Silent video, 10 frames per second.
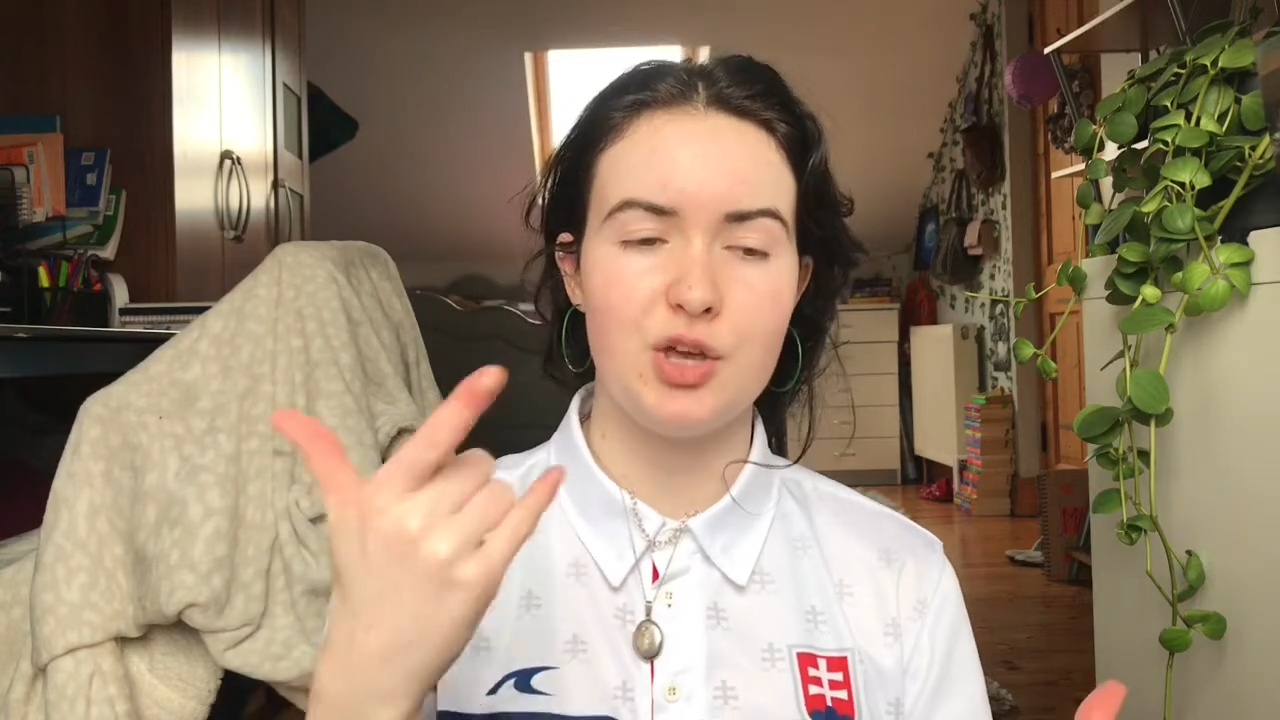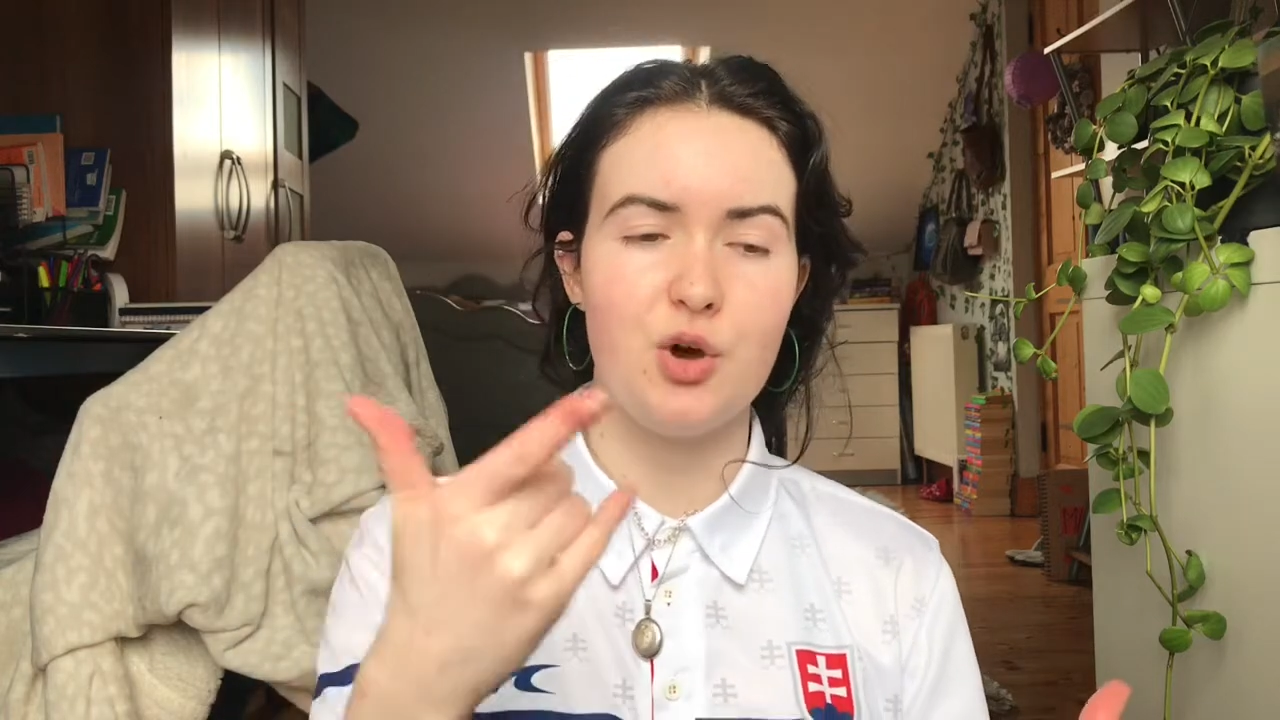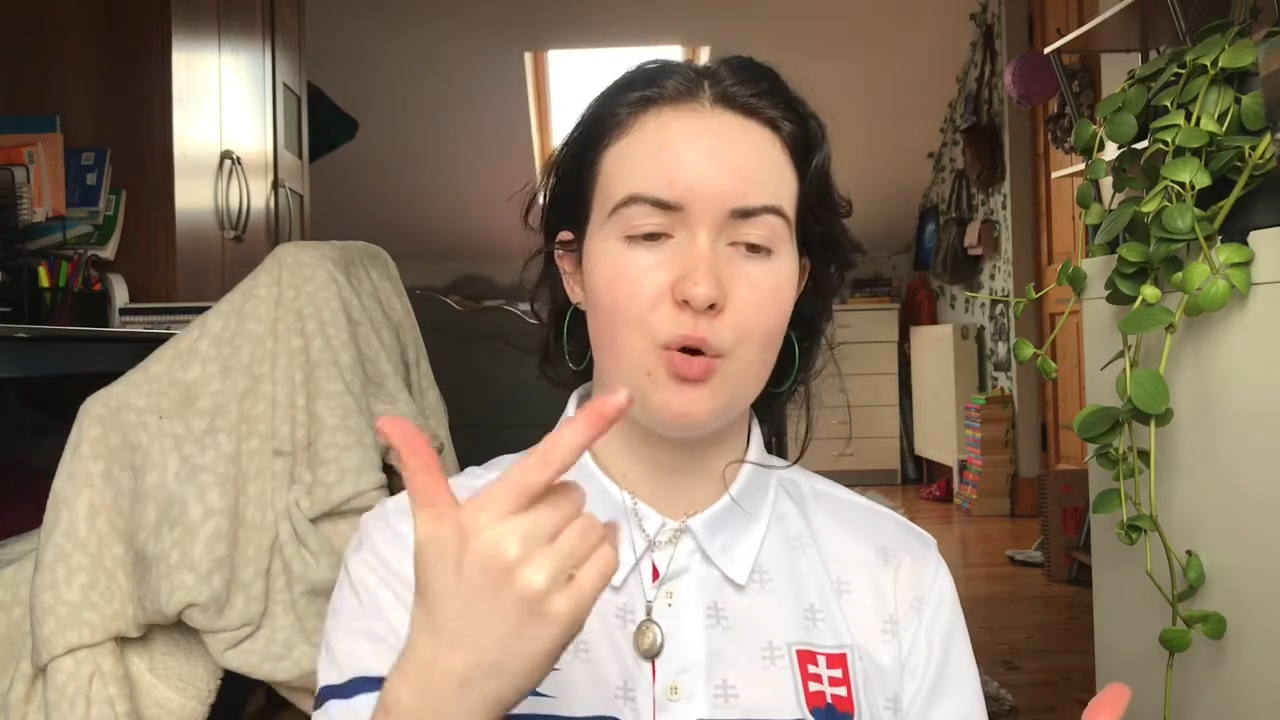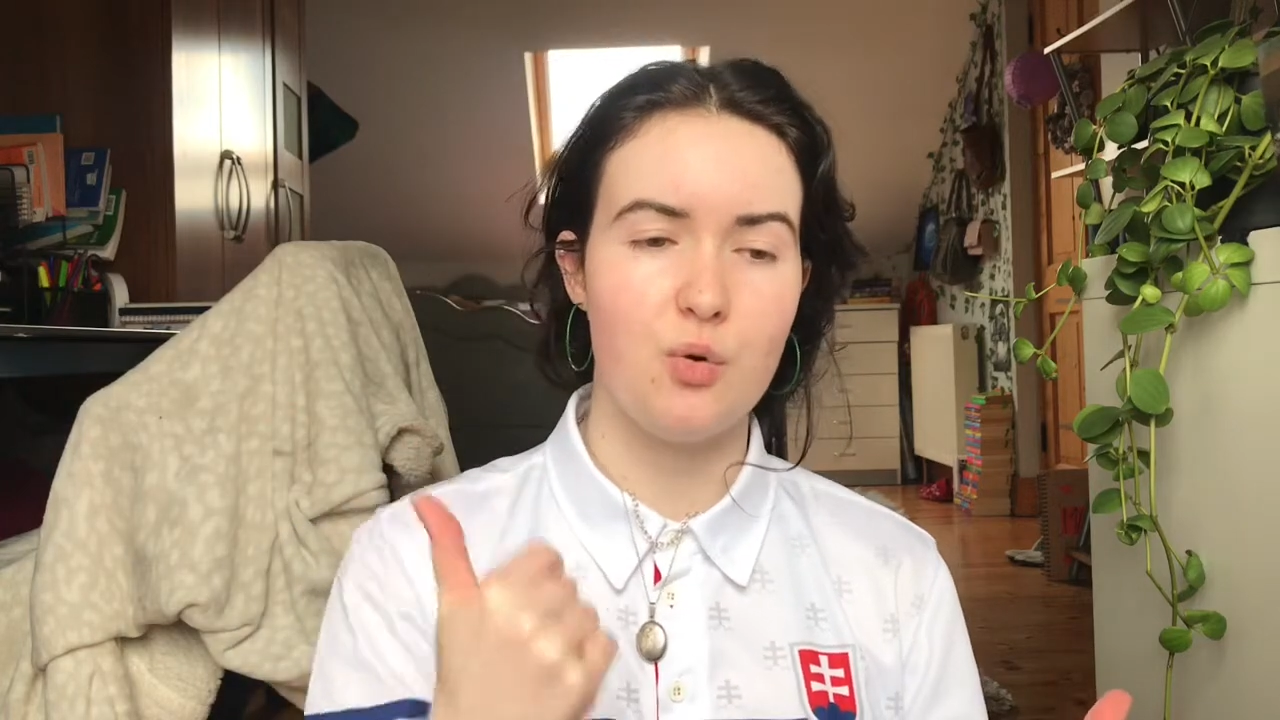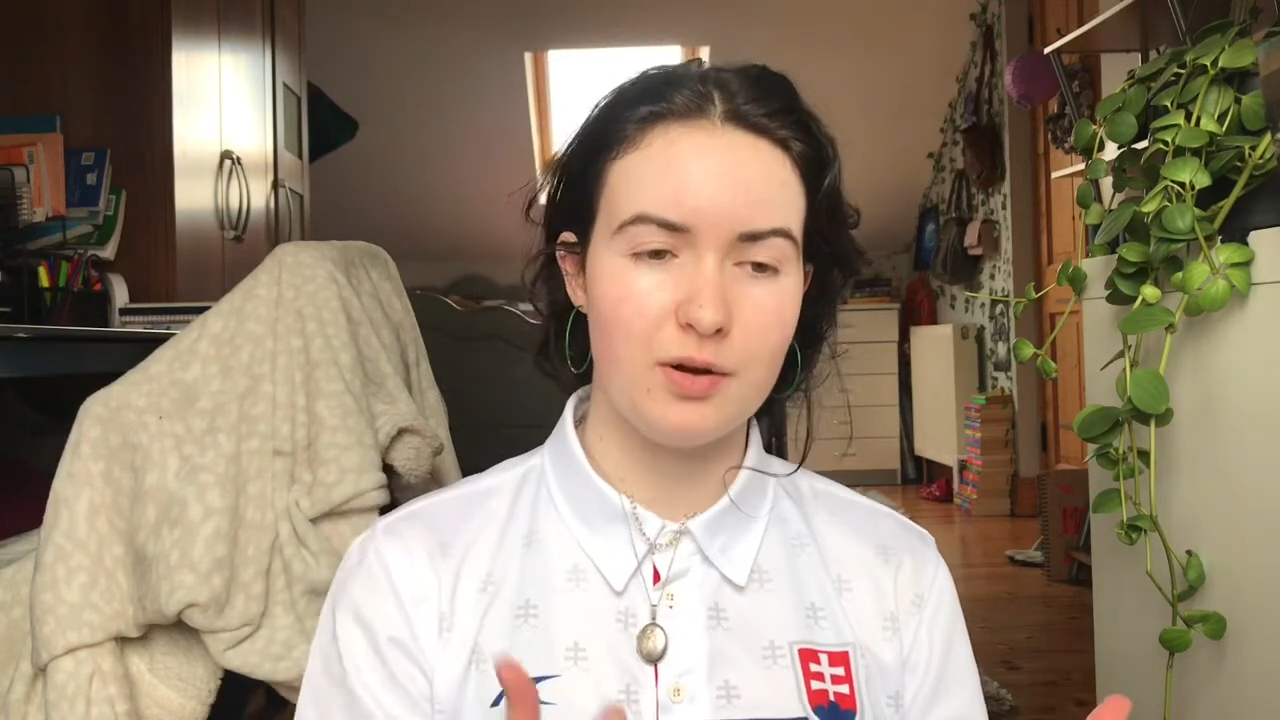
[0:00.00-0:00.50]

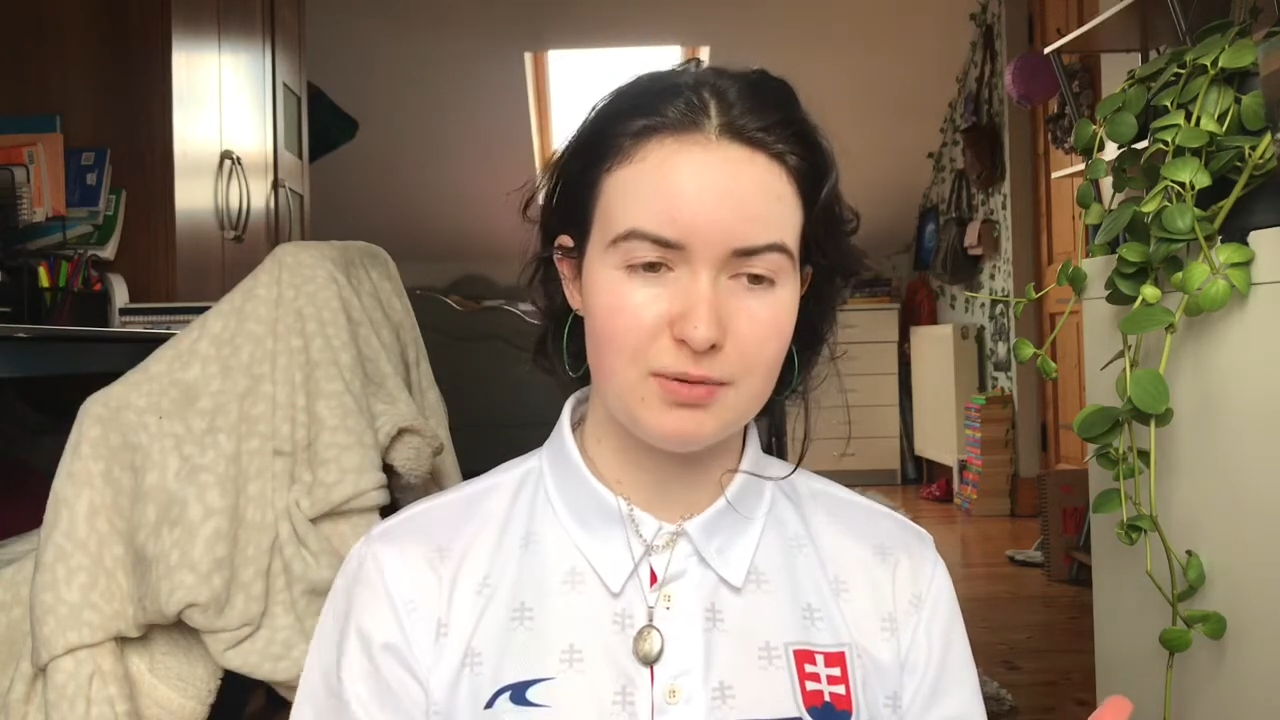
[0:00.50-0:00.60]
yo,